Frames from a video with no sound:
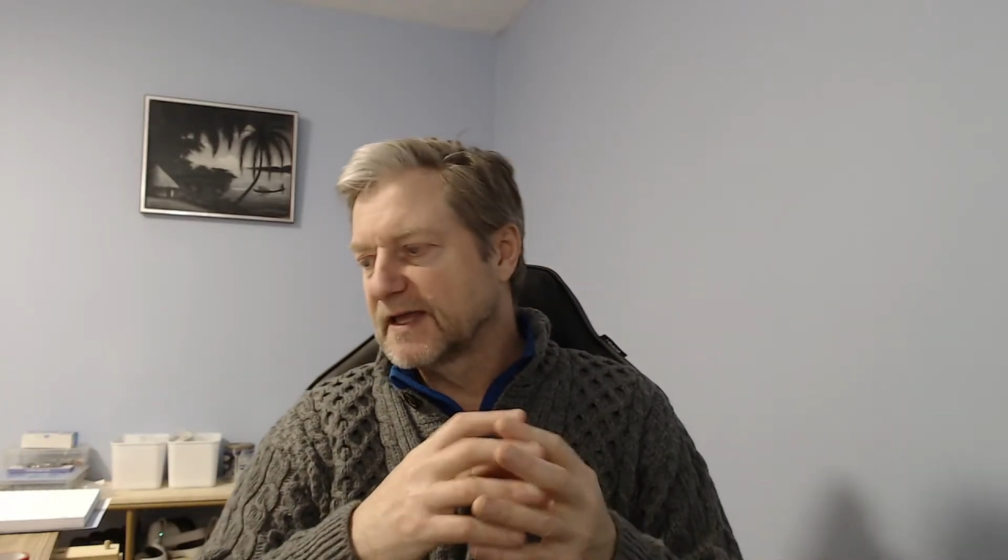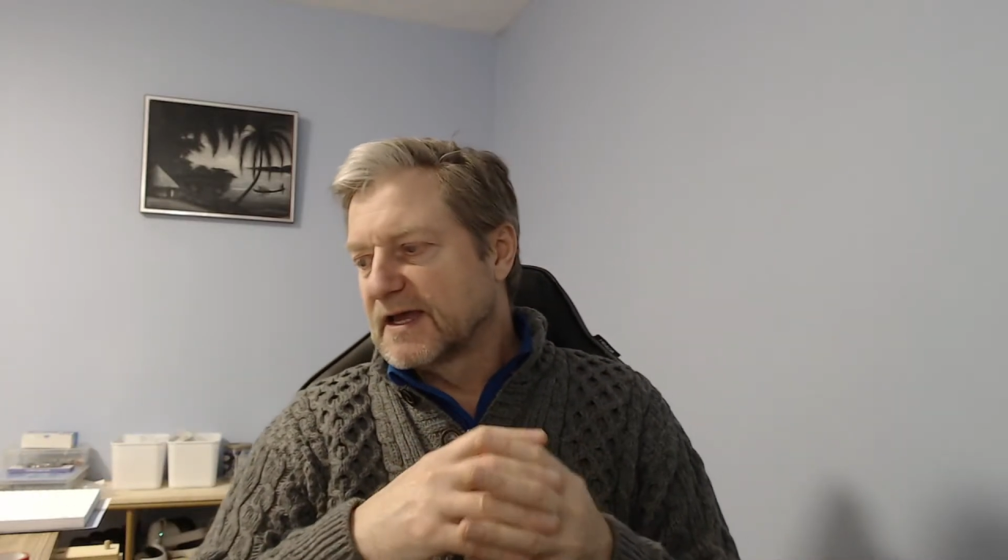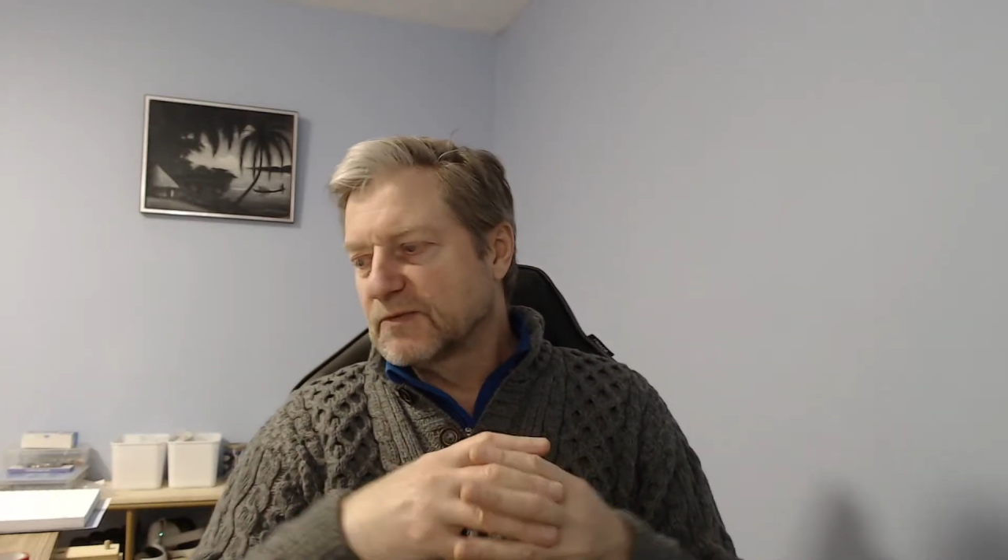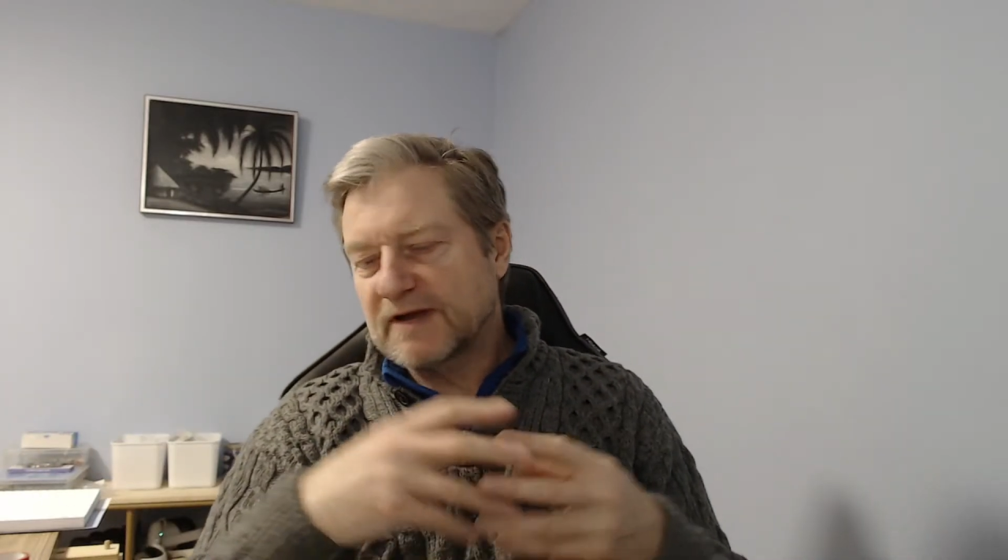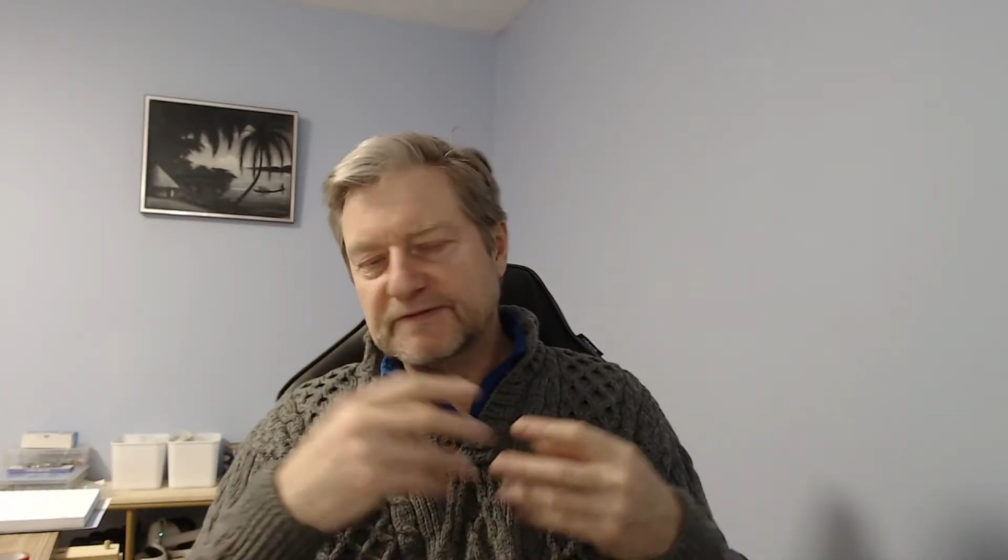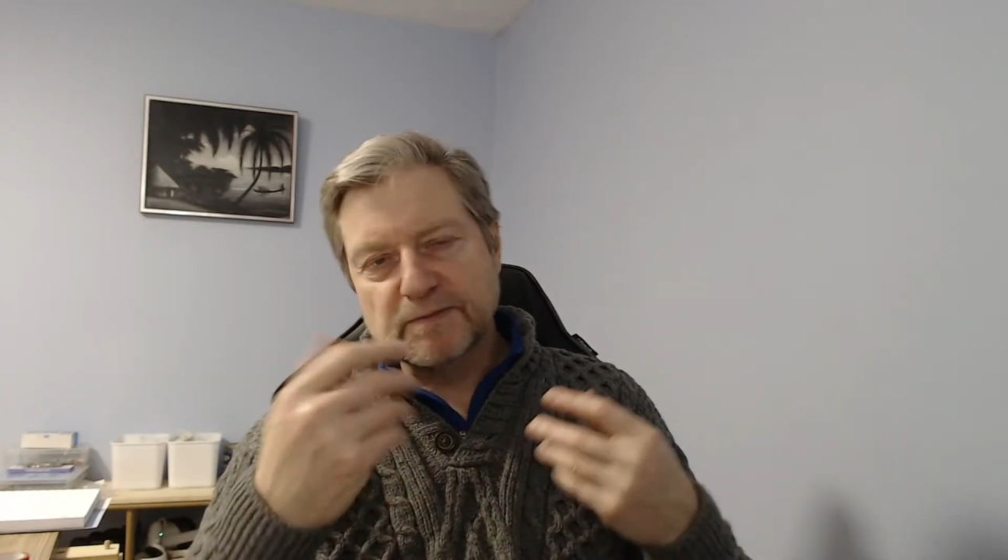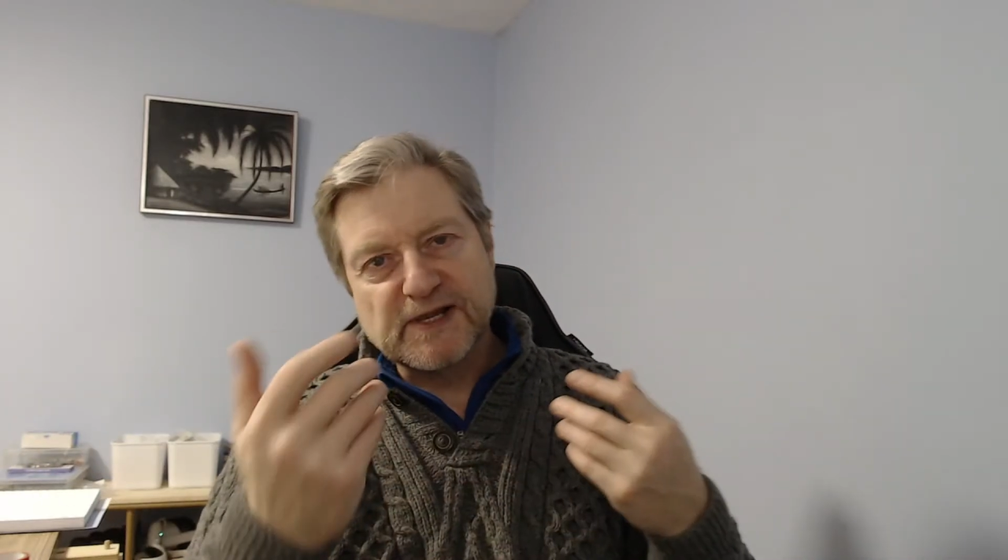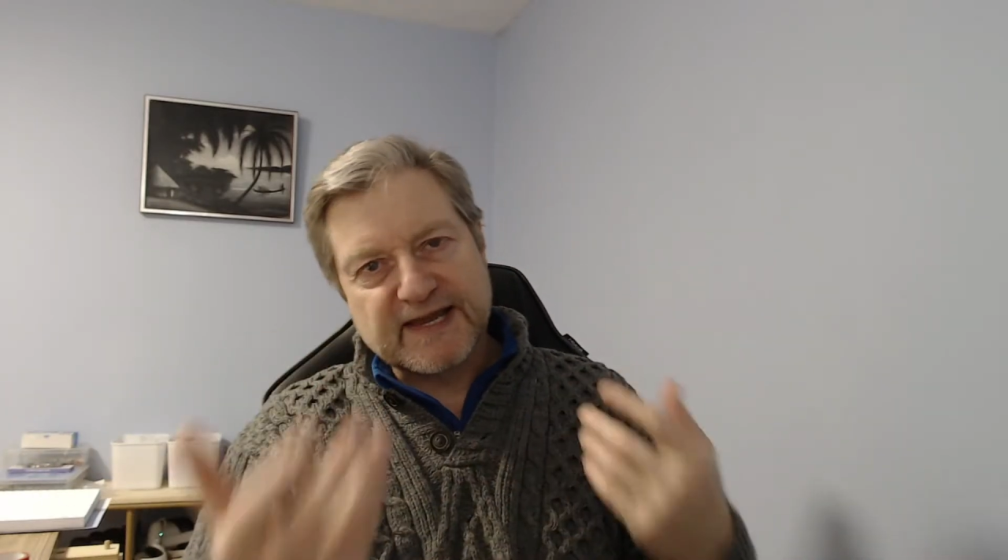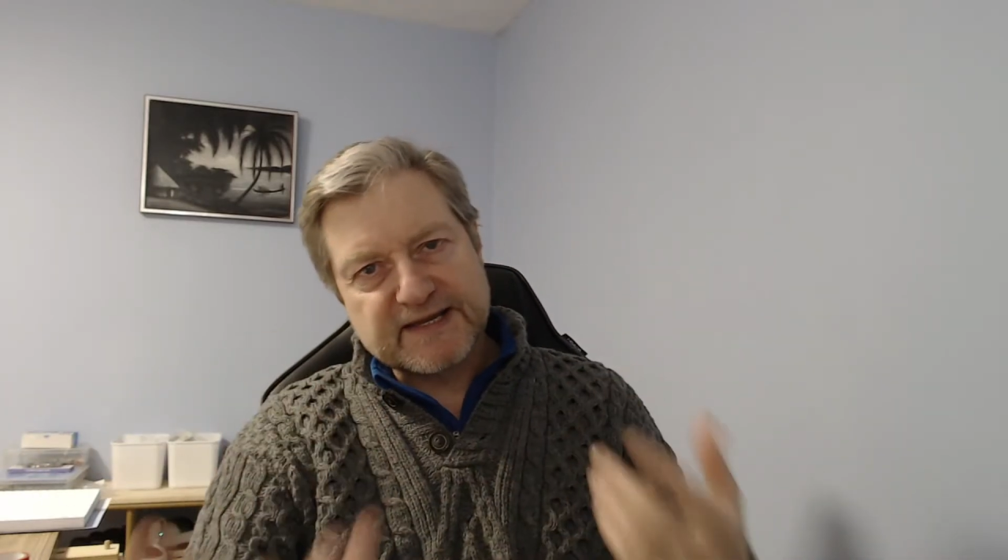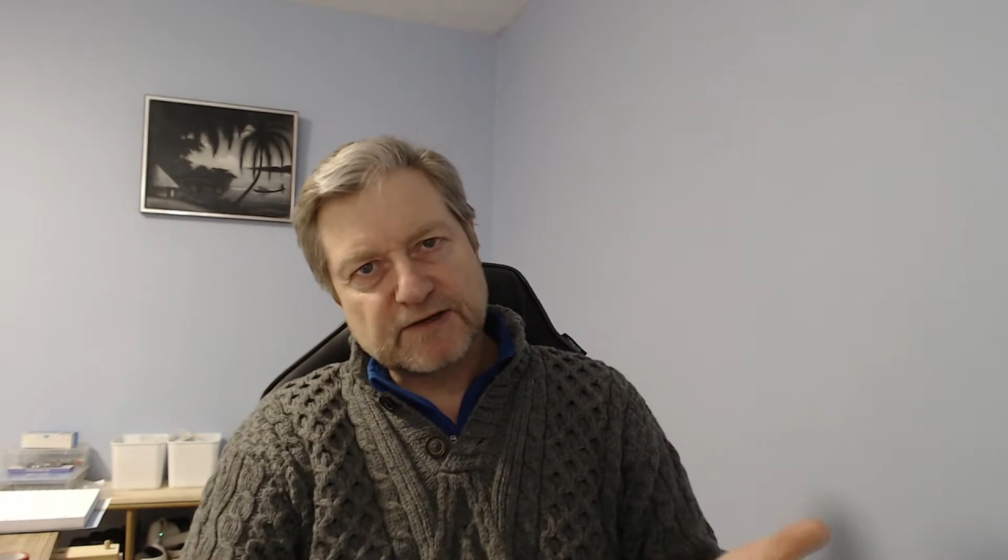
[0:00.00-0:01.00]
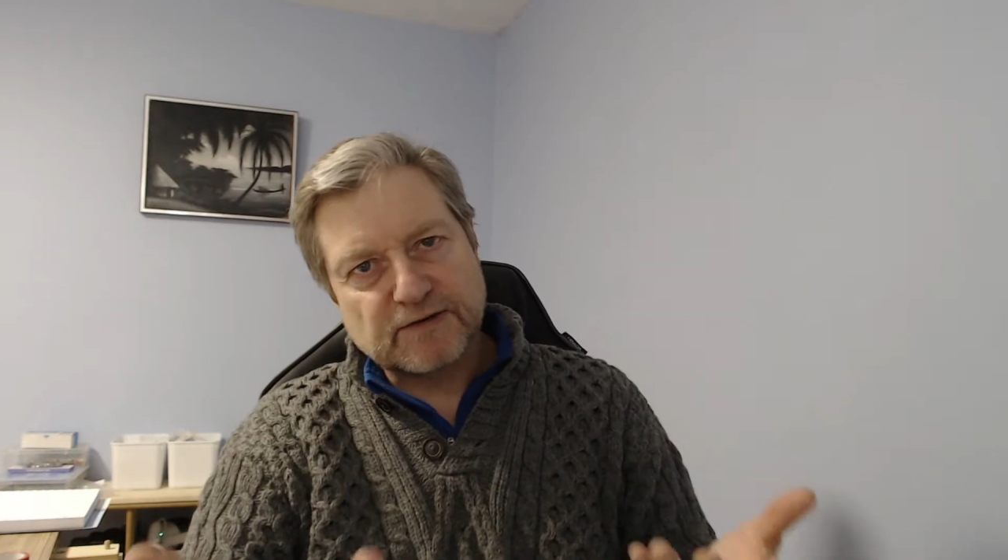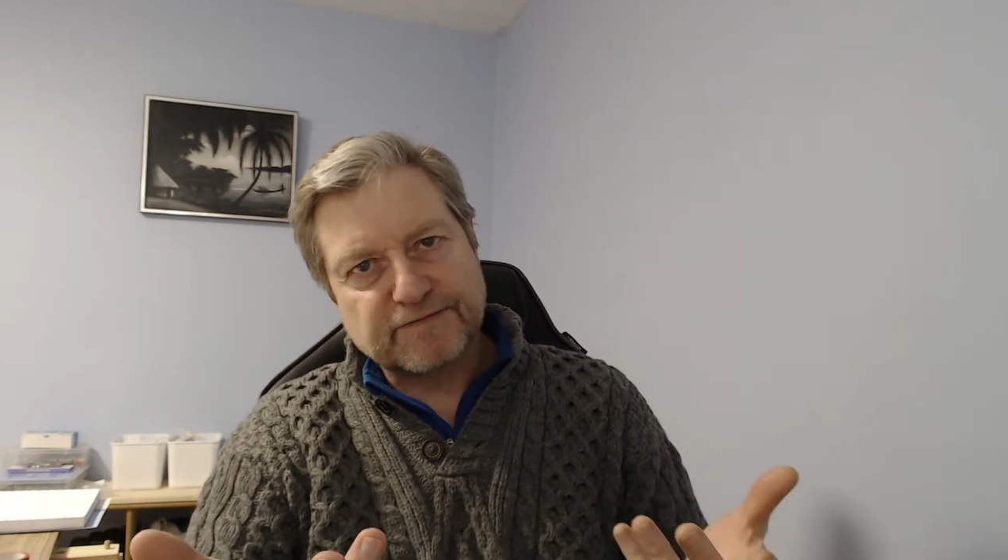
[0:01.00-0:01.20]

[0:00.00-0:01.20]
We have the molecular